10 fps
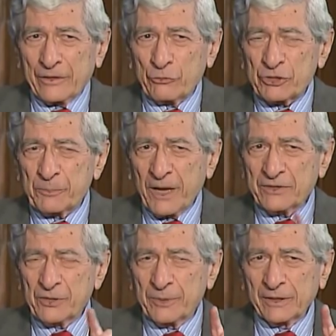The
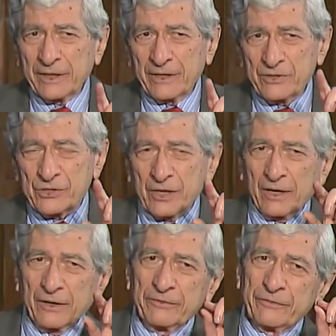responsibilities
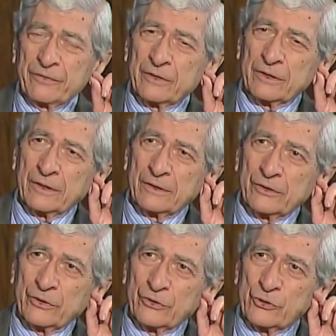of
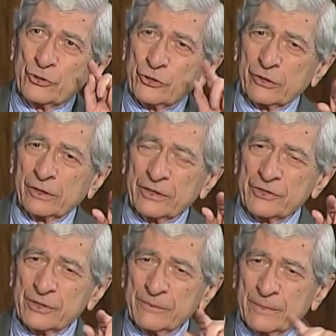
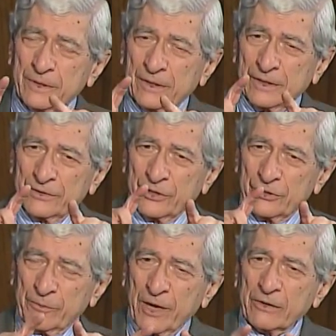journalism to
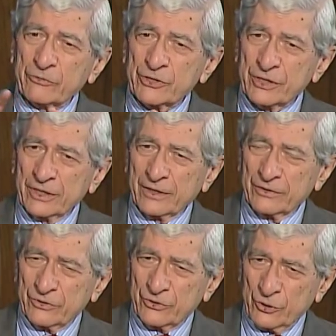democracy
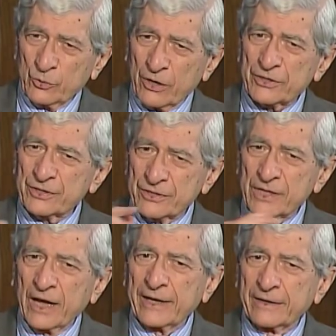and to our
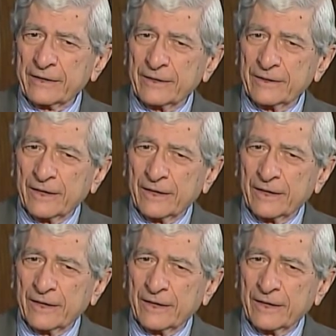society.